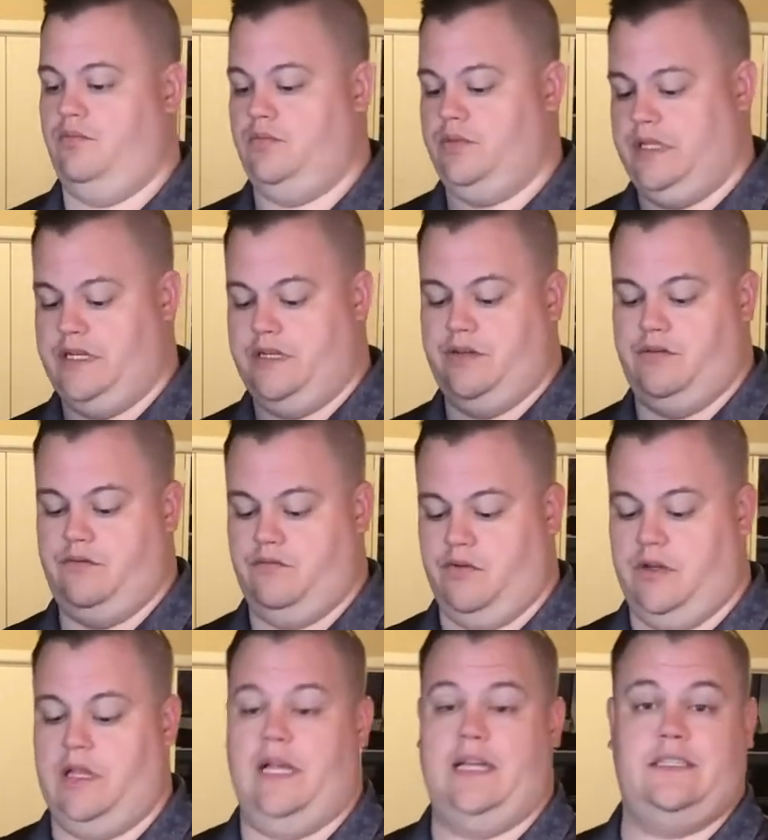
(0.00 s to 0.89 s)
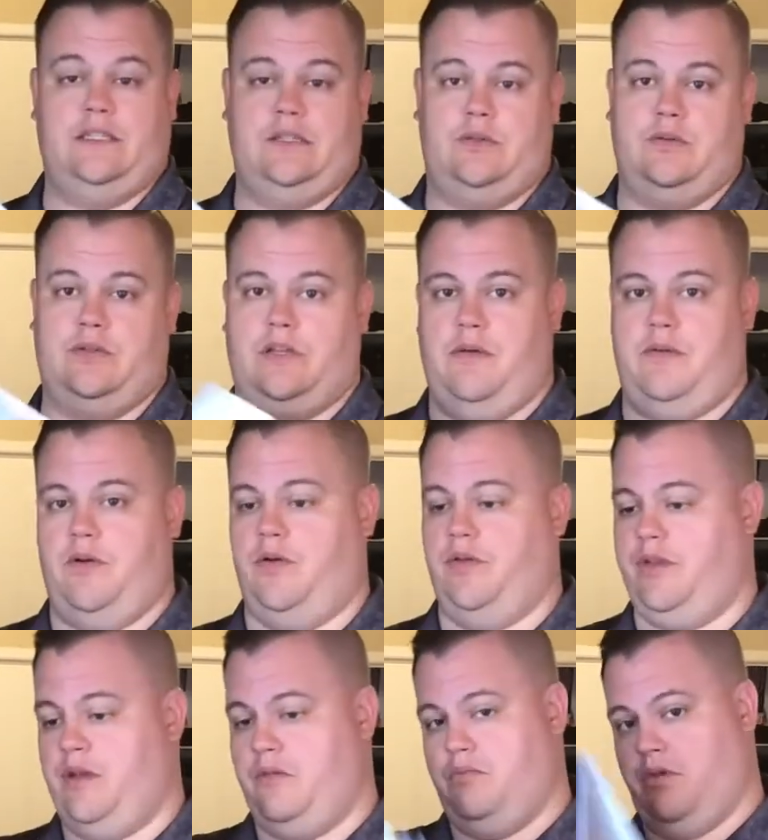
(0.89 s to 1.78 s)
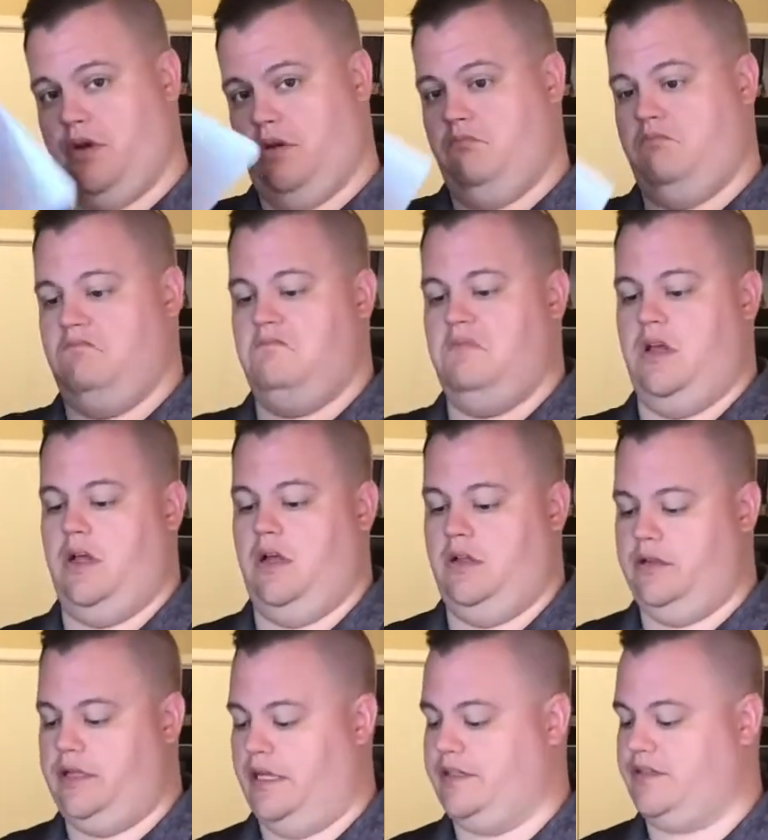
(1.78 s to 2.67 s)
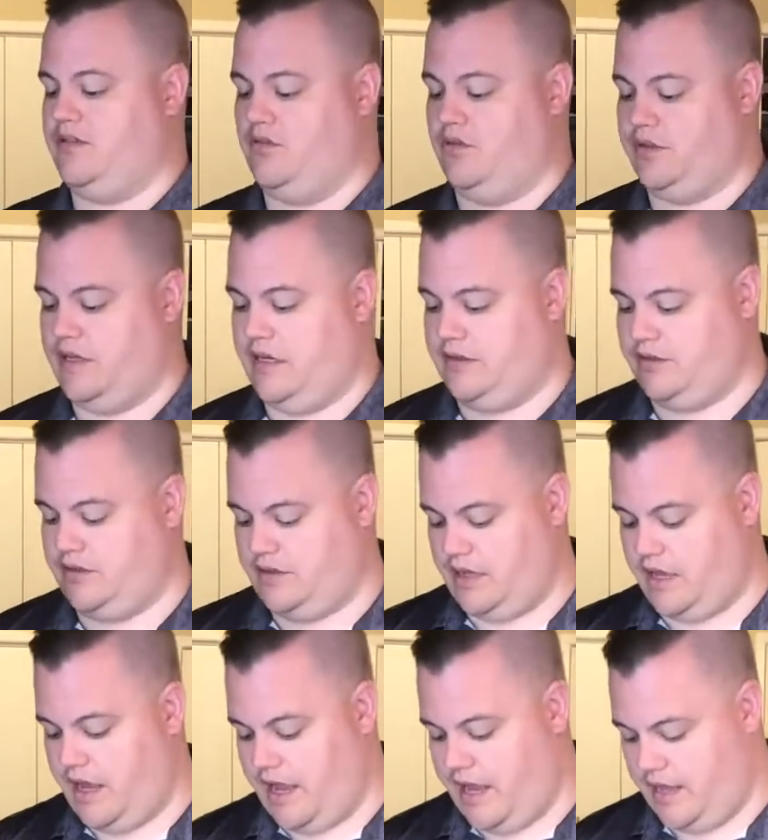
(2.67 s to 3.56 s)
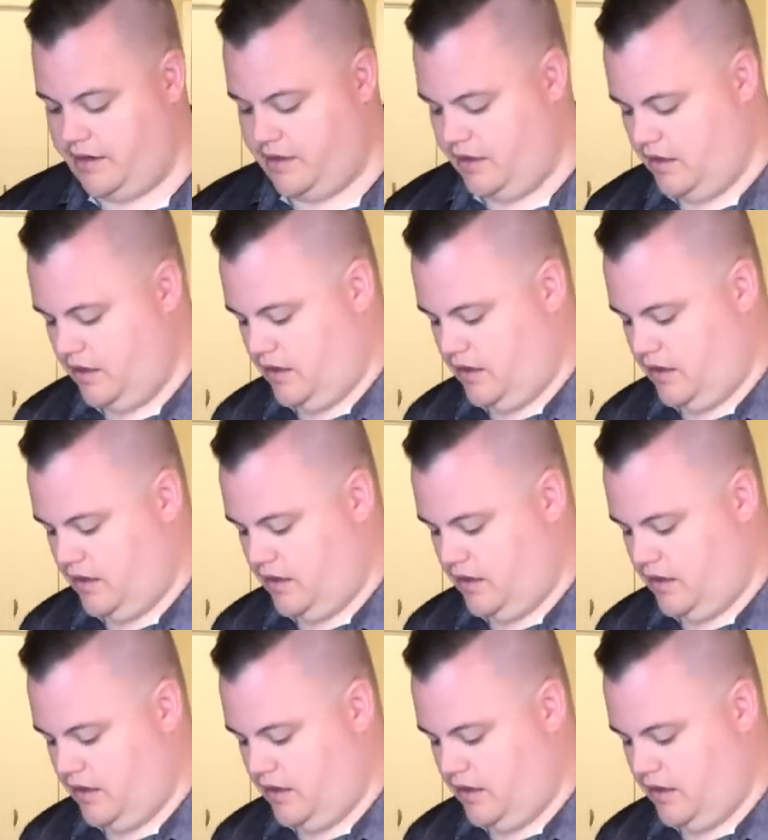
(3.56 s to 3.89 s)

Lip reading: Didn't realize this was coming with it, but nice little touch that they add.